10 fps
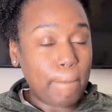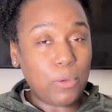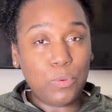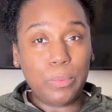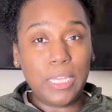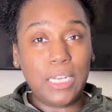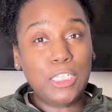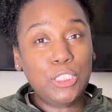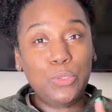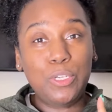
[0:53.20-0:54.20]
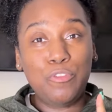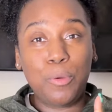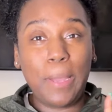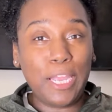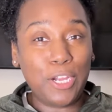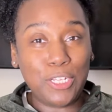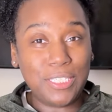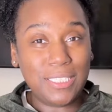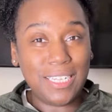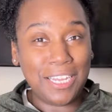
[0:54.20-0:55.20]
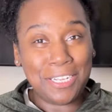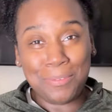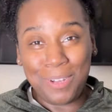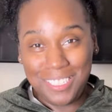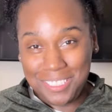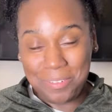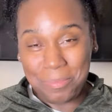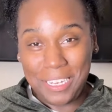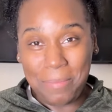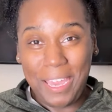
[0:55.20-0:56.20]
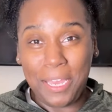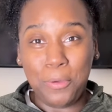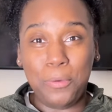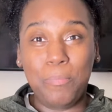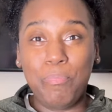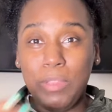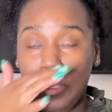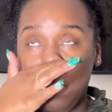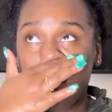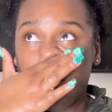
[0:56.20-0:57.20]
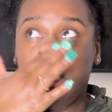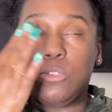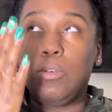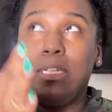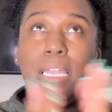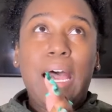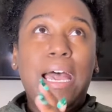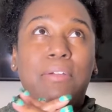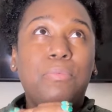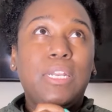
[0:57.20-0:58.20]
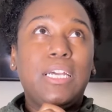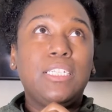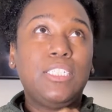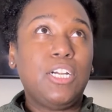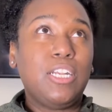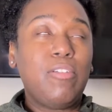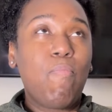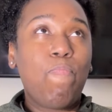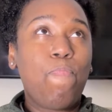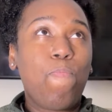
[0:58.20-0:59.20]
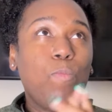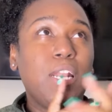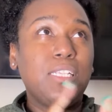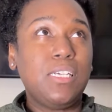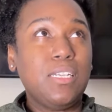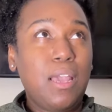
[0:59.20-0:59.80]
Before we get into it, for my girlies that are watching the playback who was on live when I started, when I took